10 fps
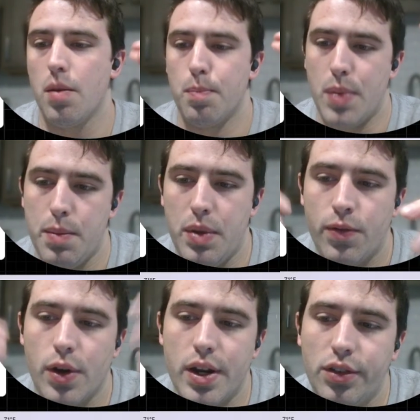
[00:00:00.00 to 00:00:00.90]
Maybe,
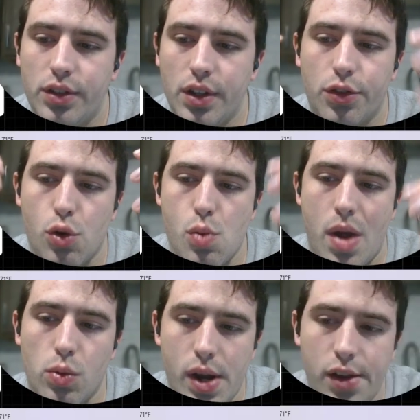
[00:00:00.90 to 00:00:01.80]
for instance, through my
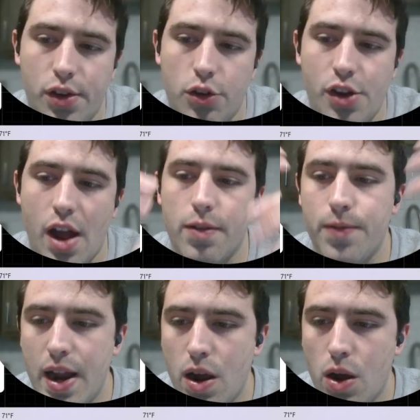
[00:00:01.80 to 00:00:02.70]
research, I
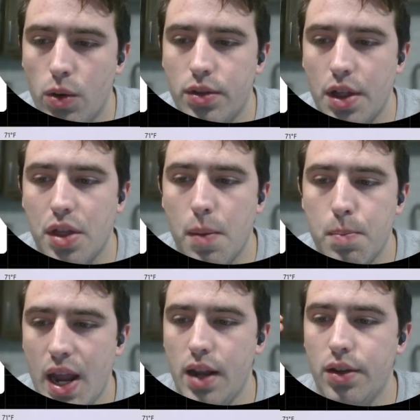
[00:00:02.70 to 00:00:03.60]
found that the
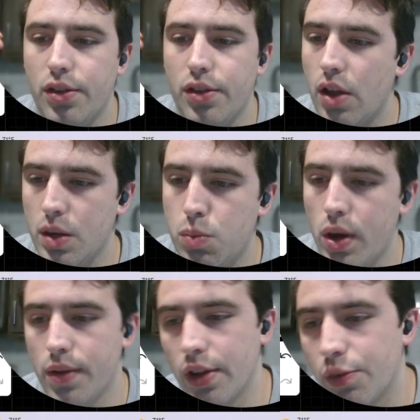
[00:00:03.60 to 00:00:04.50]
main selling
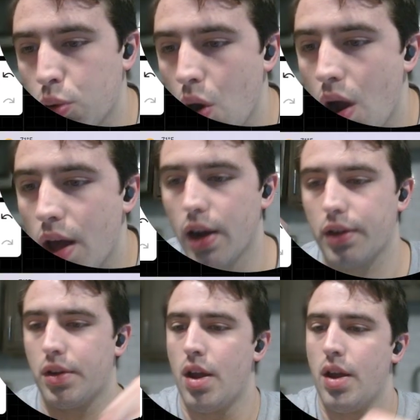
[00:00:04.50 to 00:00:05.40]
point of this product